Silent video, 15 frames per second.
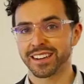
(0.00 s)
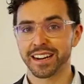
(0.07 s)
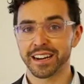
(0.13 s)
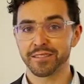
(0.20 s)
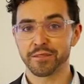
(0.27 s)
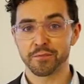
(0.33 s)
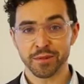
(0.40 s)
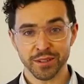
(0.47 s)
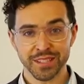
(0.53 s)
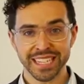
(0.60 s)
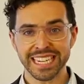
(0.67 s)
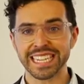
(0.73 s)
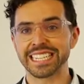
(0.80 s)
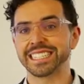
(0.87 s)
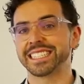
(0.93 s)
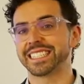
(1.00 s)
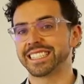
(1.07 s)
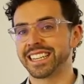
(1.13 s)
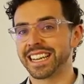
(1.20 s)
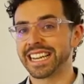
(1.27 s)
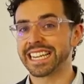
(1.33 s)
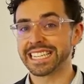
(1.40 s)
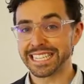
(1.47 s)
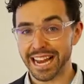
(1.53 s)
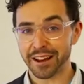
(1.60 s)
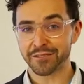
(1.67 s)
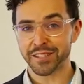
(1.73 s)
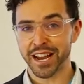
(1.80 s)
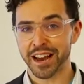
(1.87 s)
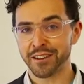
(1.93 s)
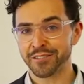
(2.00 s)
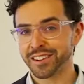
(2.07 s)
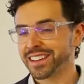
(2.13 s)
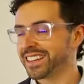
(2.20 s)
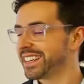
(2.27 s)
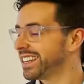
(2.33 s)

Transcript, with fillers: of a building in, in downtown.